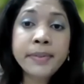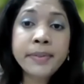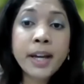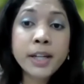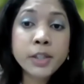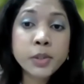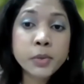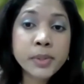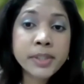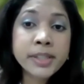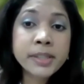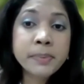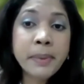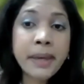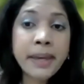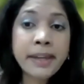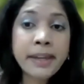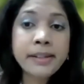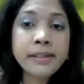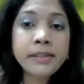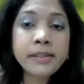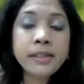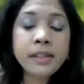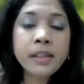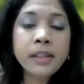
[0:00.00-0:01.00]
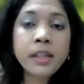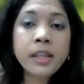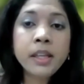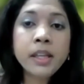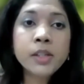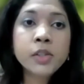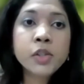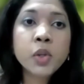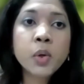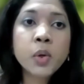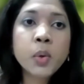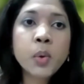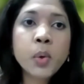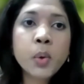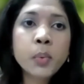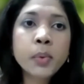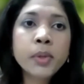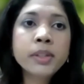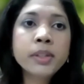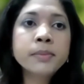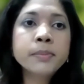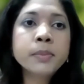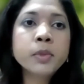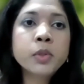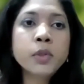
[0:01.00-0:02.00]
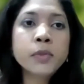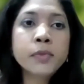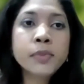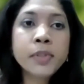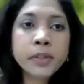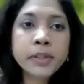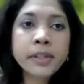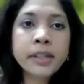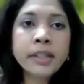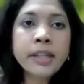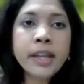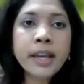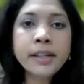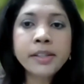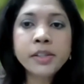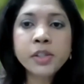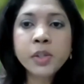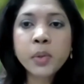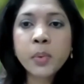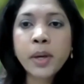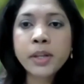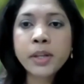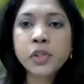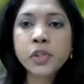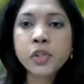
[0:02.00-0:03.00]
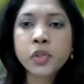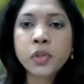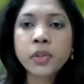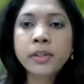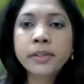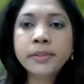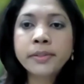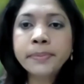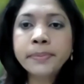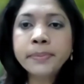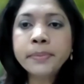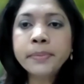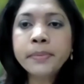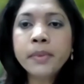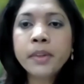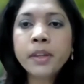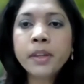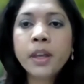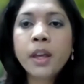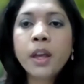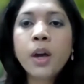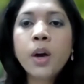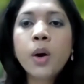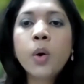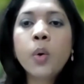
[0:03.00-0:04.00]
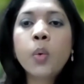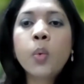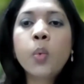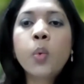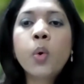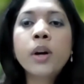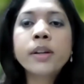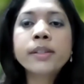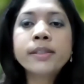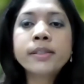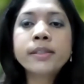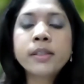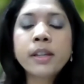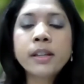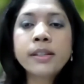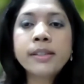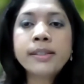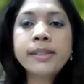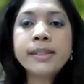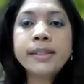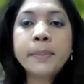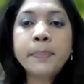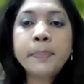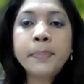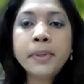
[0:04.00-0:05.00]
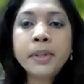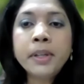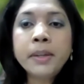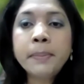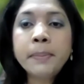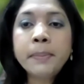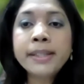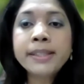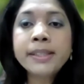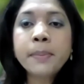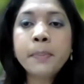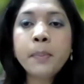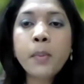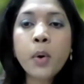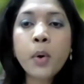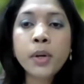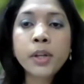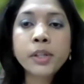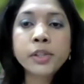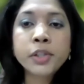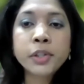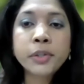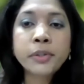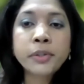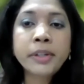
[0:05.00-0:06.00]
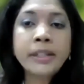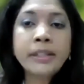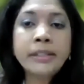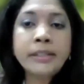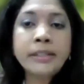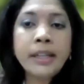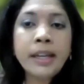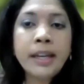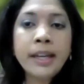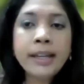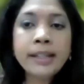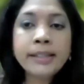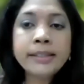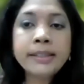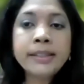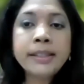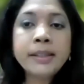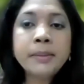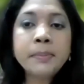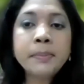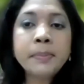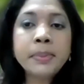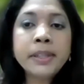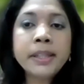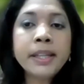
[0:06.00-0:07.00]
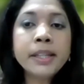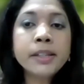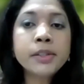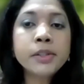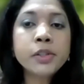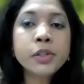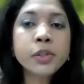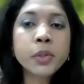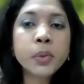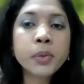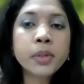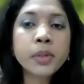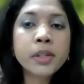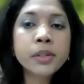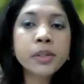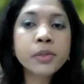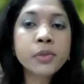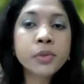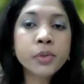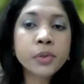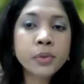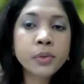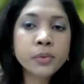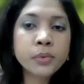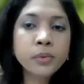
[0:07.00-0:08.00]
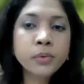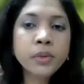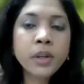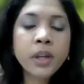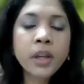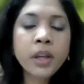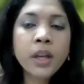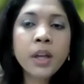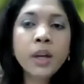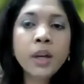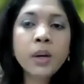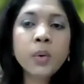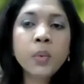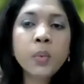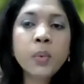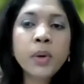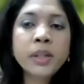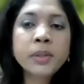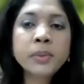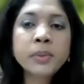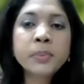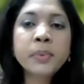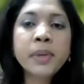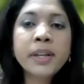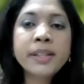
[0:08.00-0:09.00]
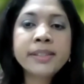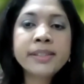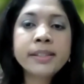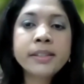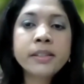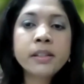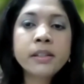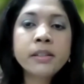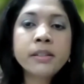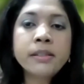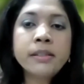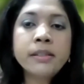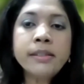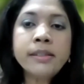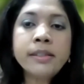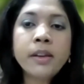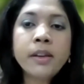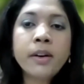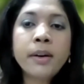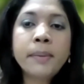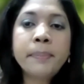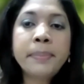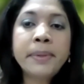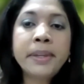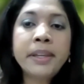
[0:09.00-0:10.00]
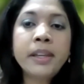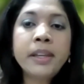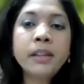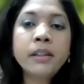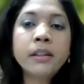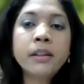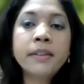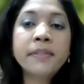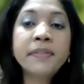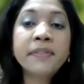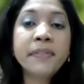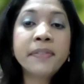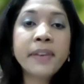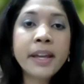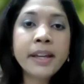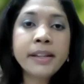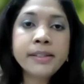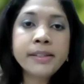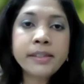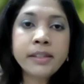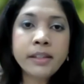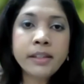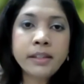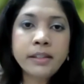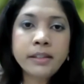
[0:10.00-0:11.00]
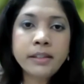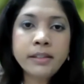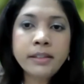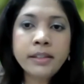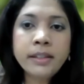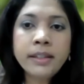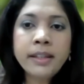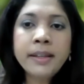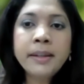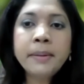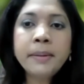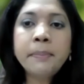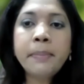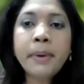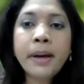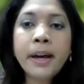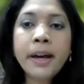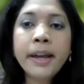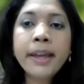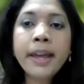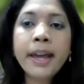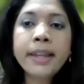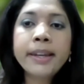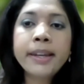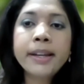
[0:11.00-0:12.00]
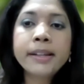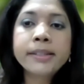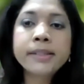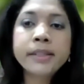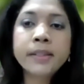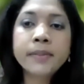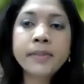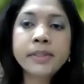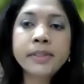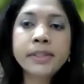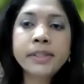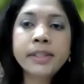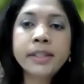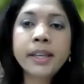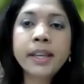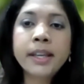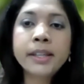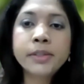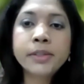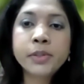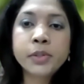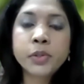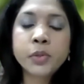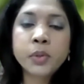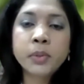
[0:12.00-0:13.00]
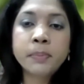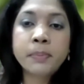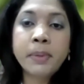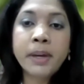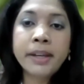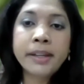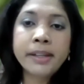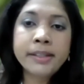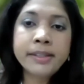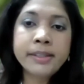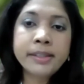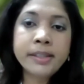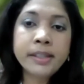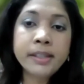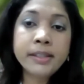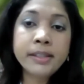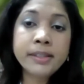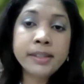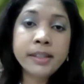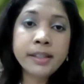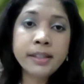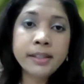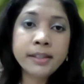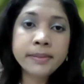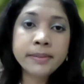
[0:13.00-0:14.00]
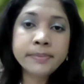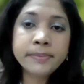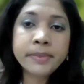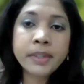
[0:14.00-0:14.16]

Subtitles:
that respect. So we'll move to the next question. What does the permit monitoring and complaints unit do when residents are being affected by an activity issued by a CC